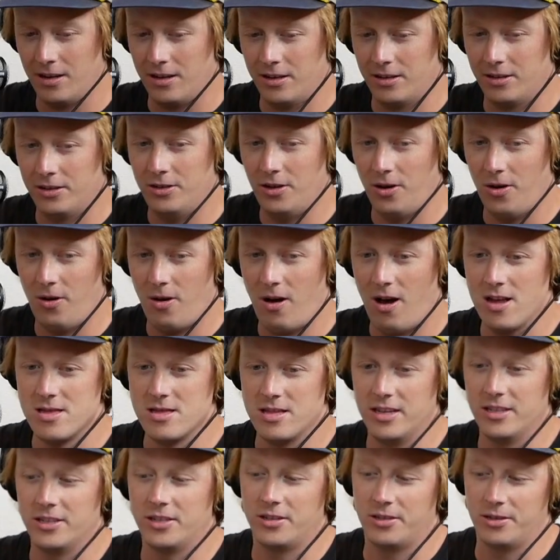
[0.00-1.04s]
So on
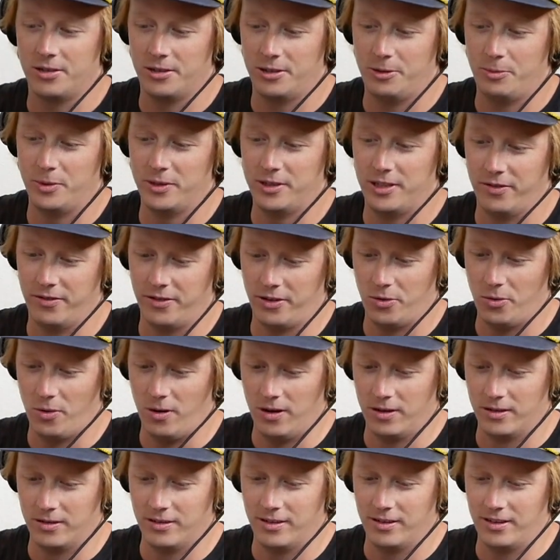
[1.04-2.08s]
this specific
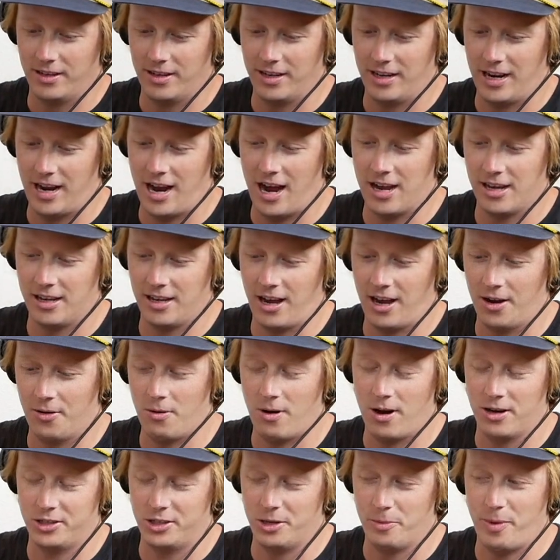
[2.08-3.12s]
one, I, I
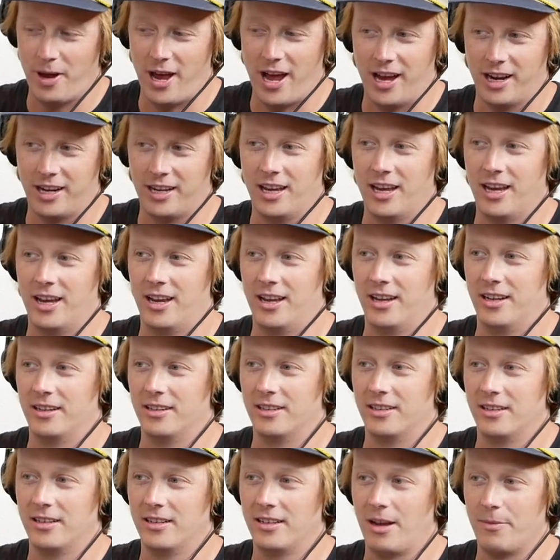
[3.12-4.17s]
watched it back
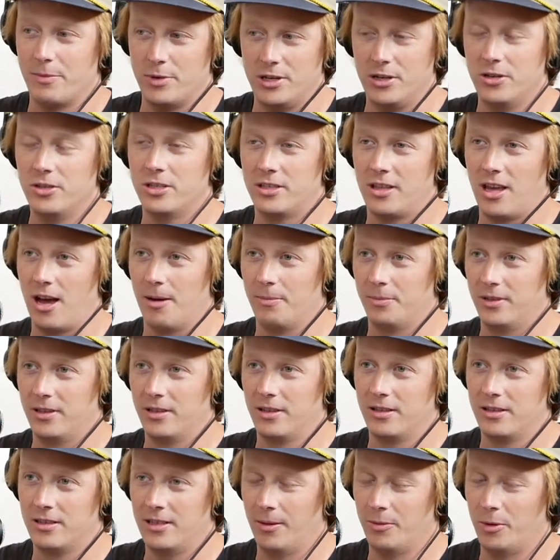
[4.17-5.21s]
and I mean you stomped
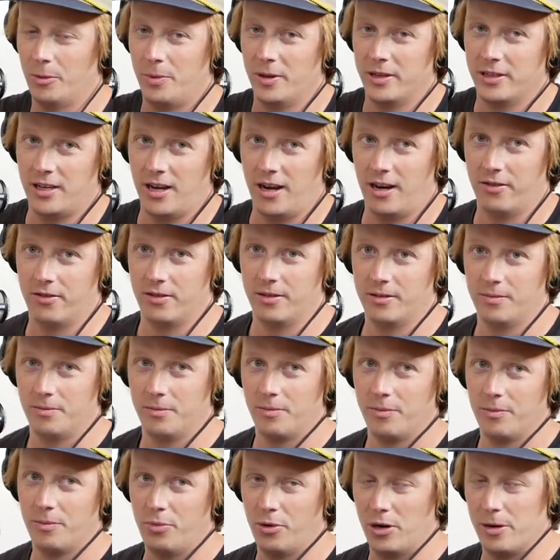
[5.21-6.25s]
you stomped the piss out of it
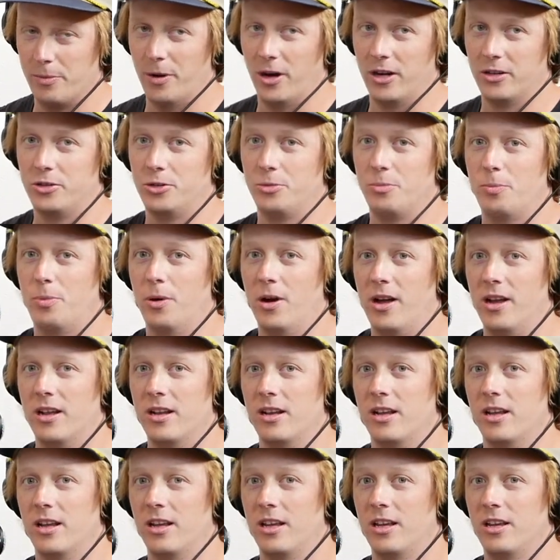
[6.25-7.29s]
pretty much,
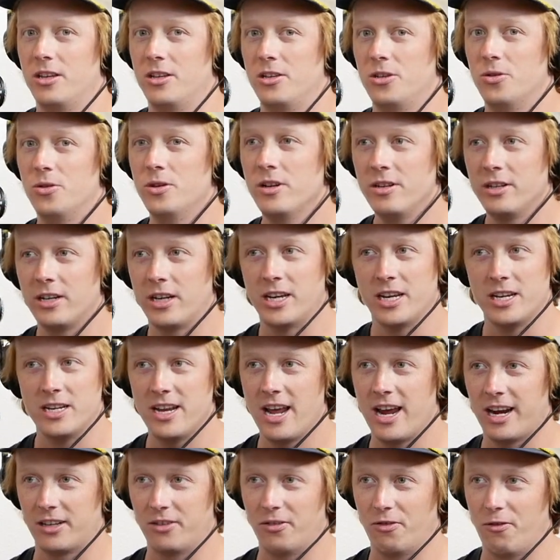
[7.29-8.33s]
but you didn't
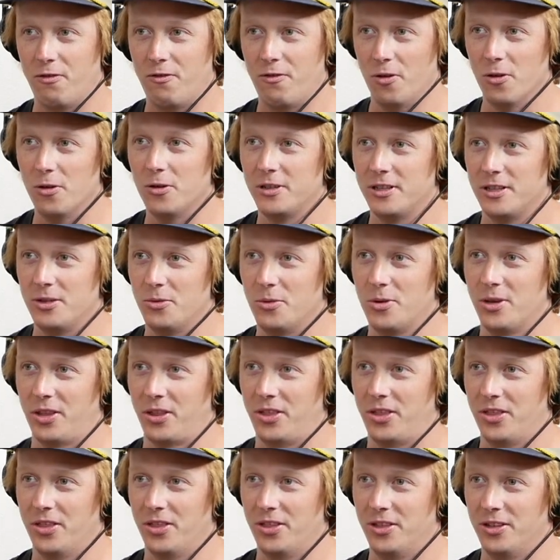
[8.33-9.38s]
connect fully
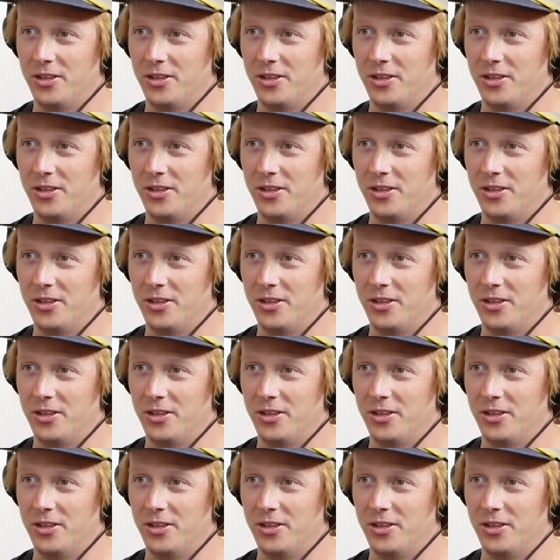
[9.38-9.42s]
with the